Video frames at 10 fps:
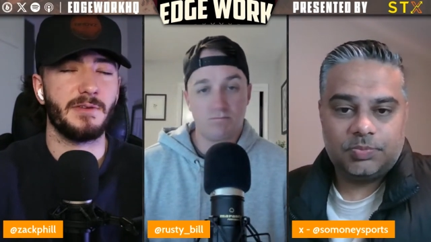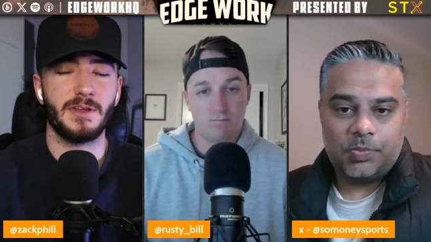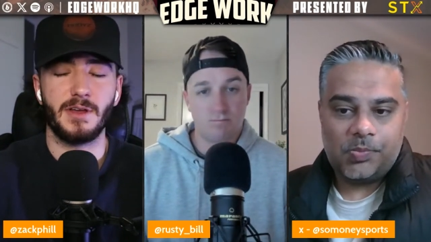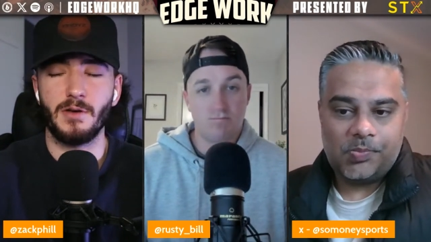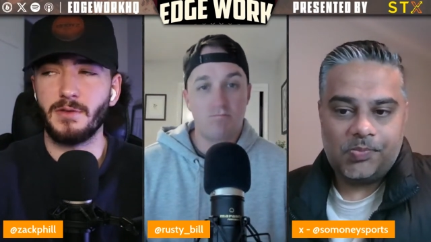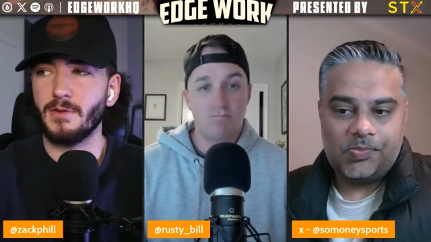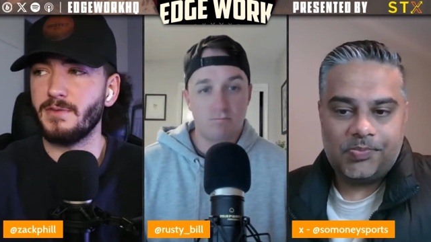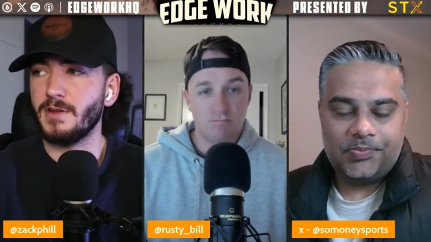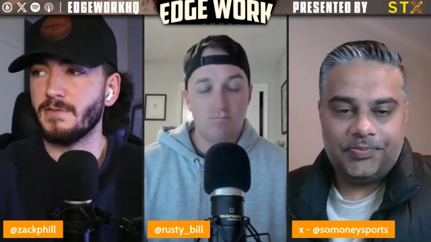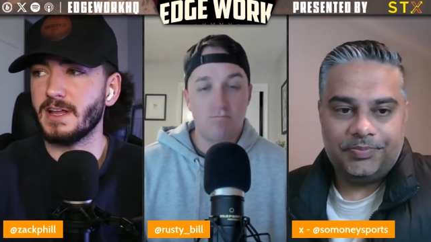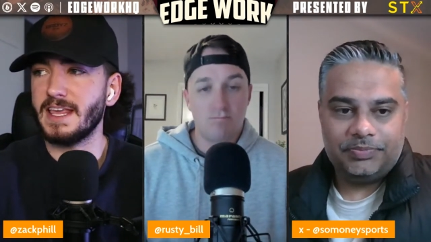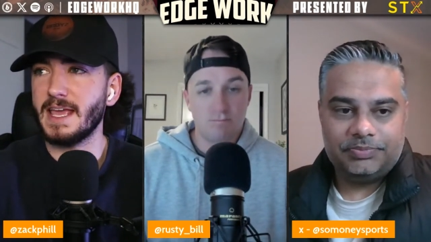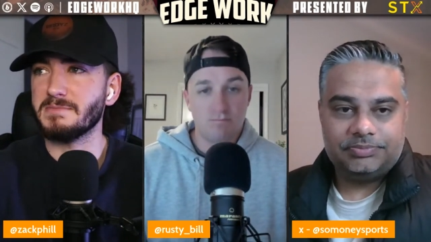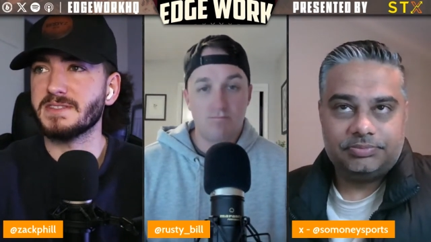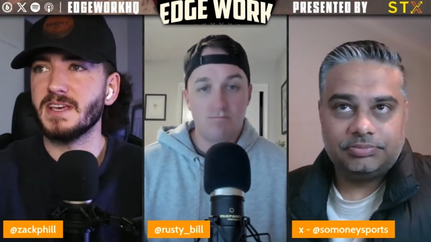Speaker 1: We did go through a few different
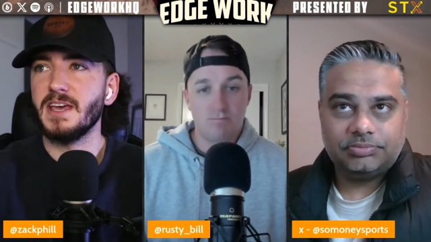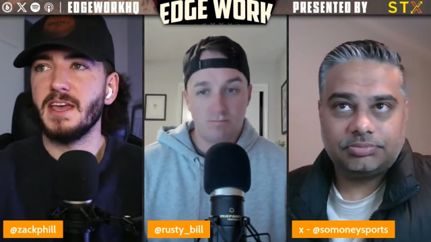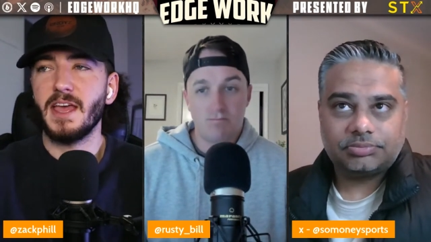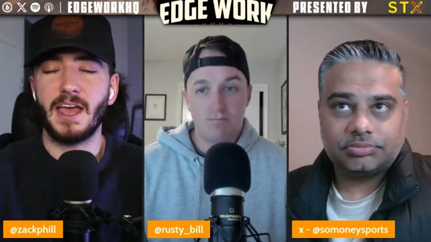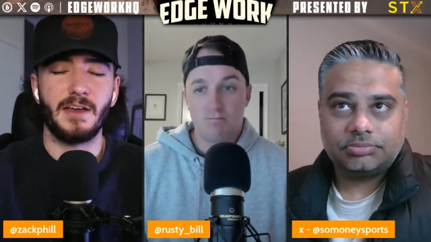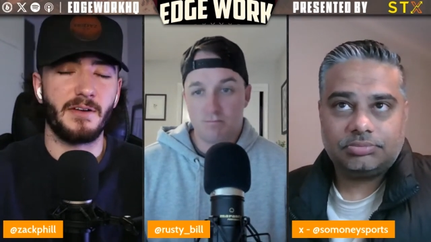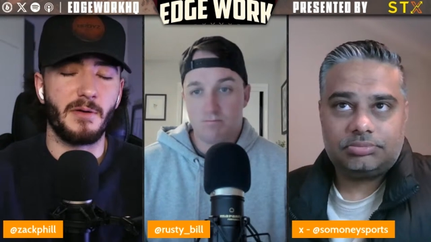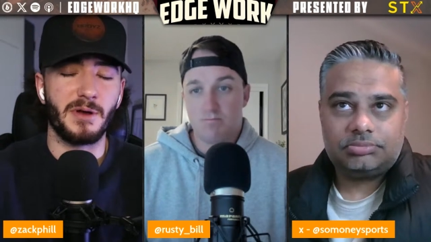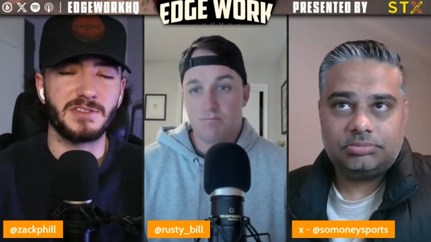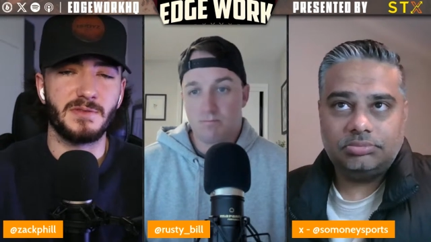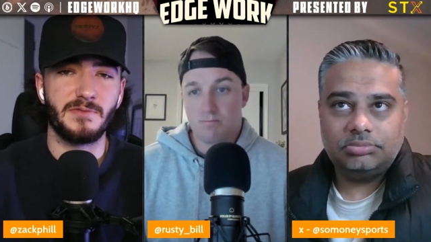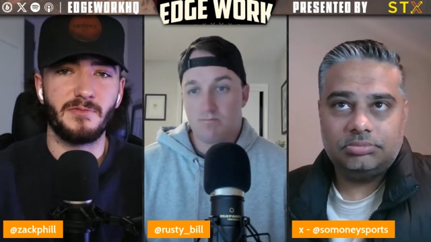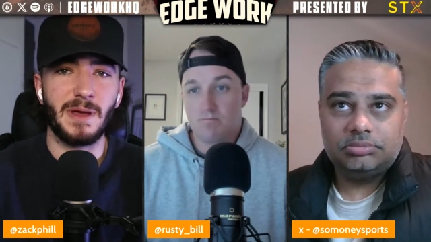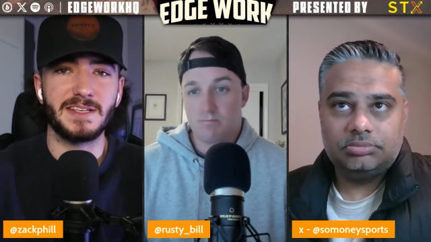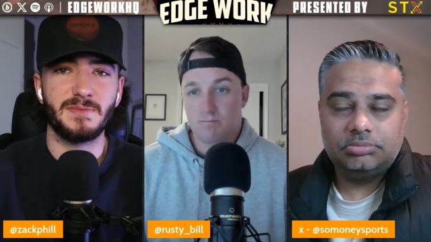games and a bunch
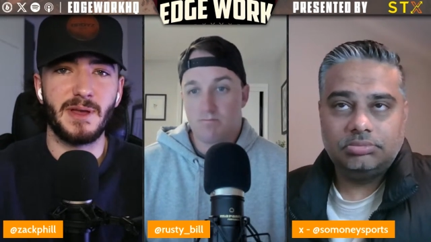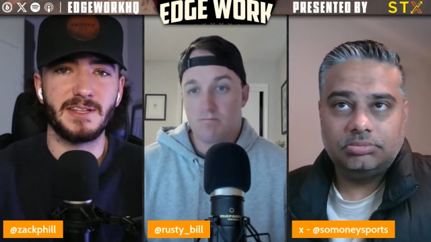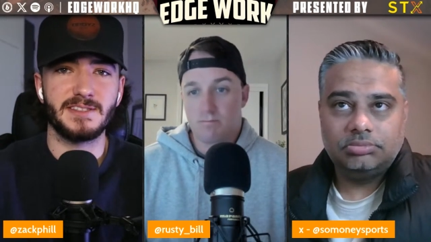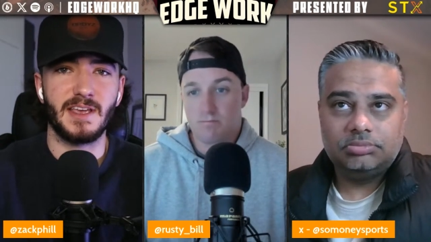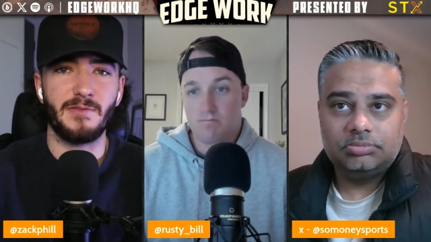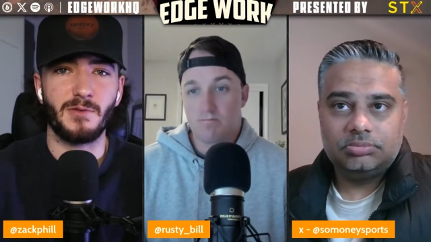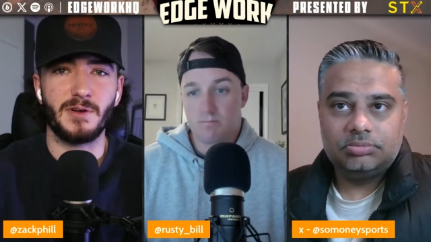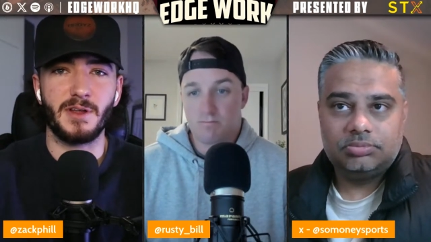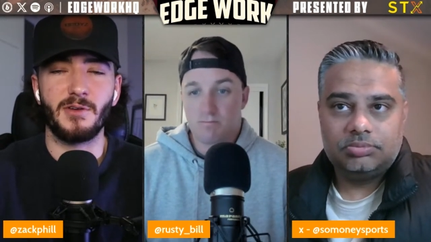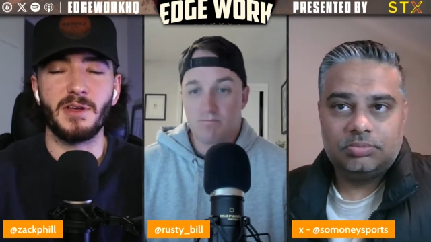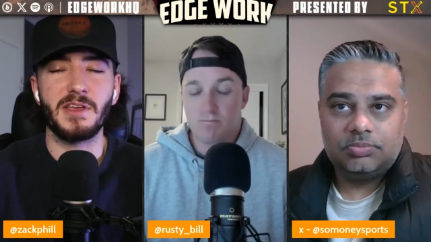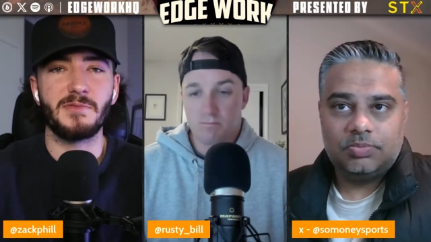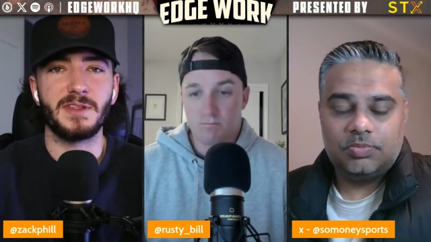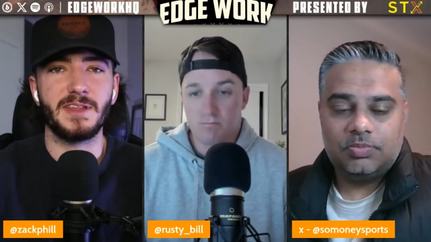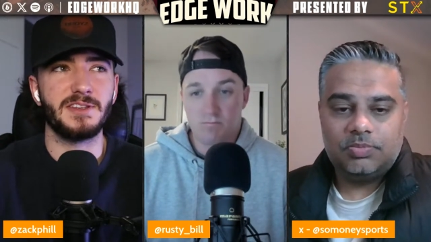of best bets, everyone agreeing
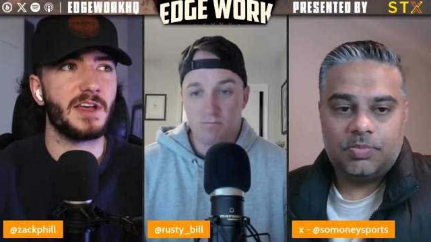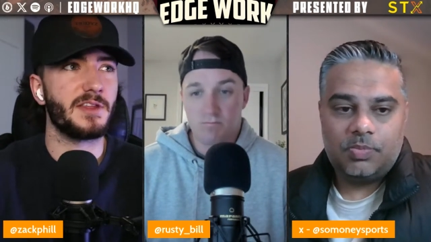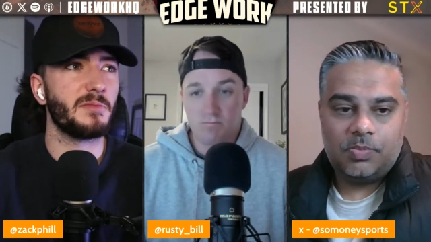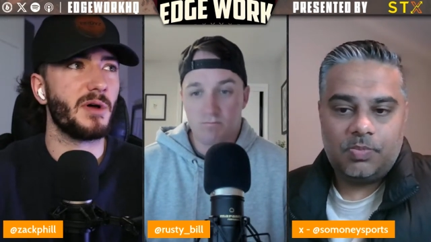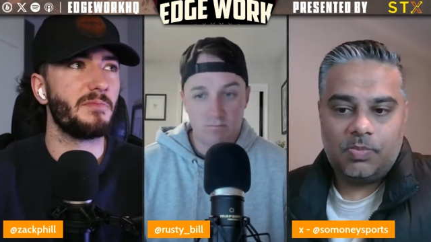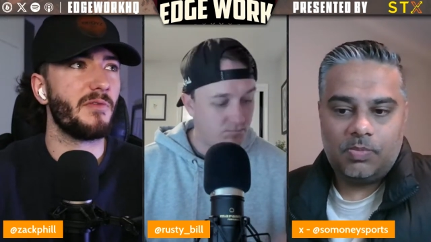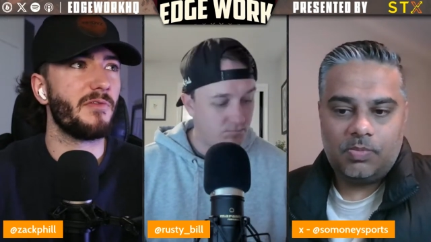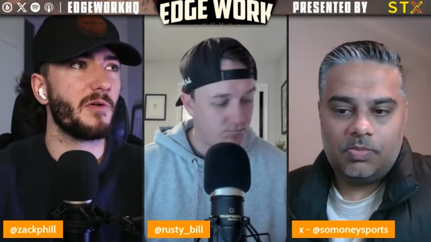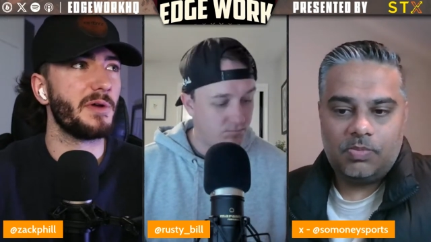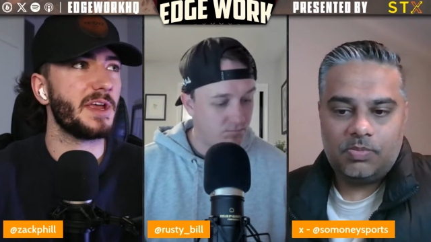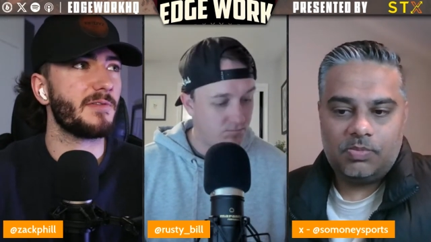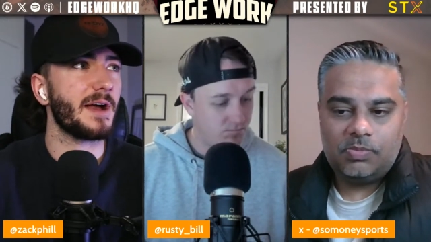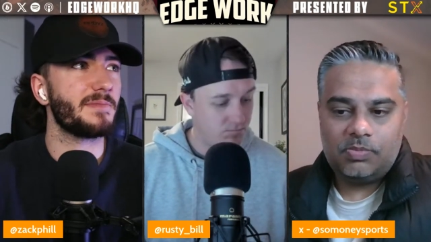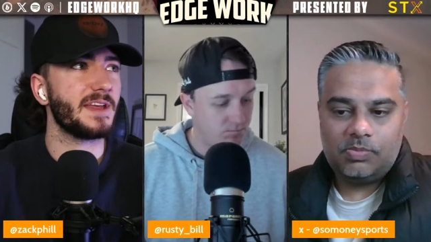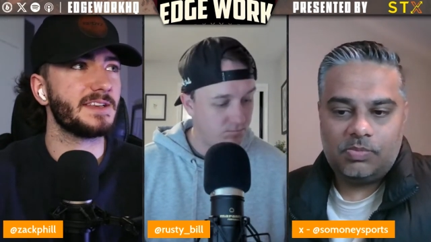with each other. But before we can
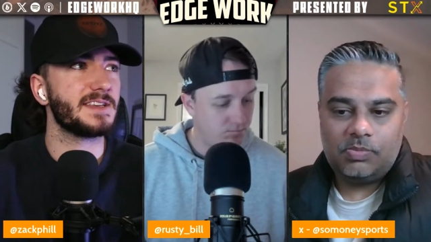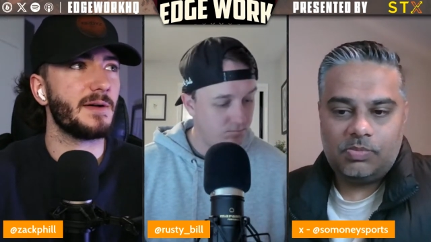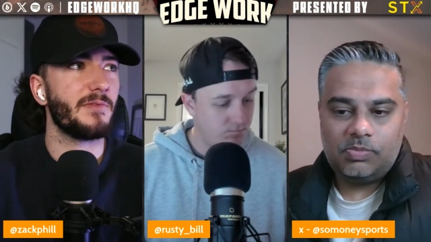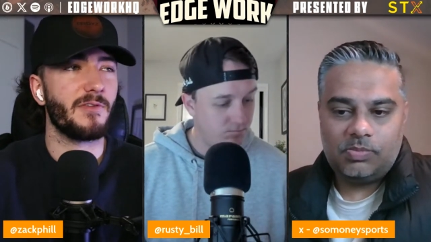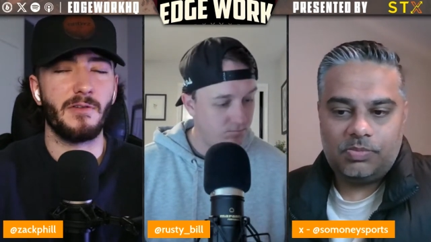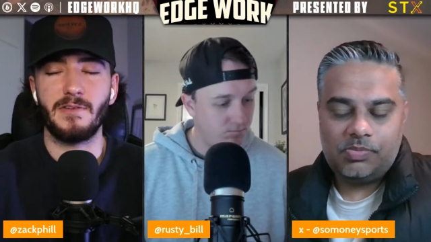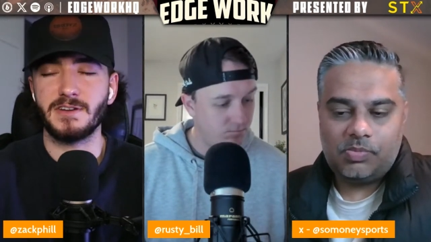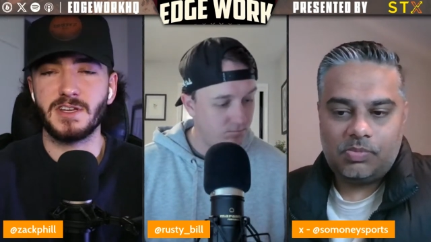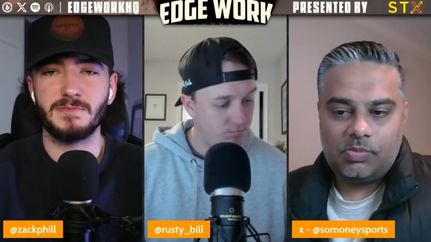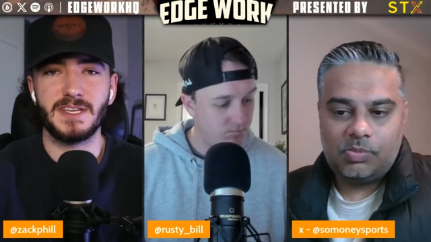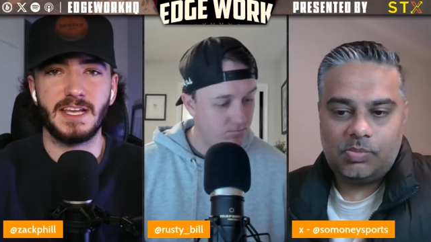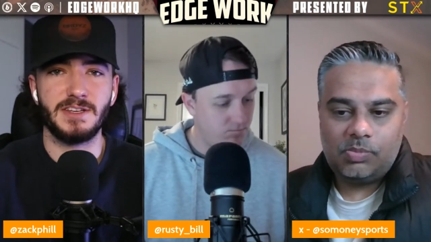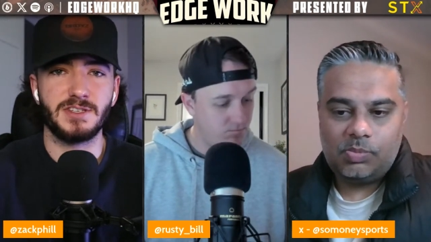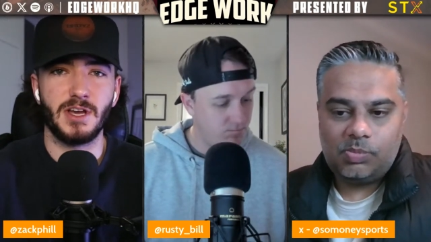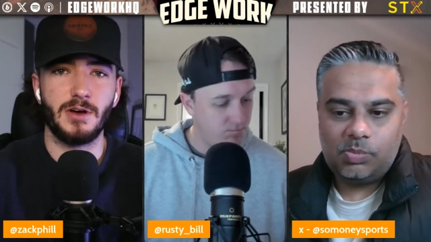wrap things up, before we finish up
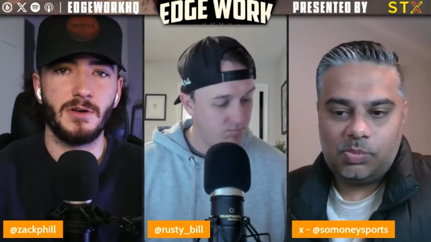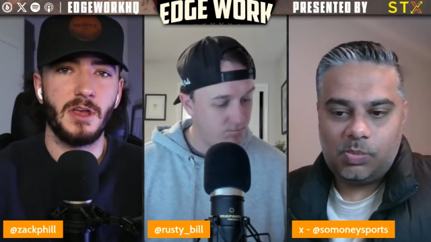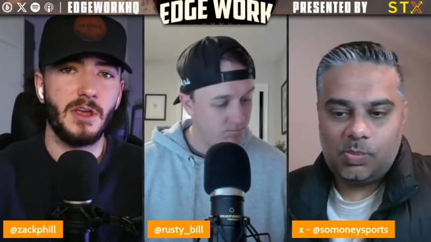today's show,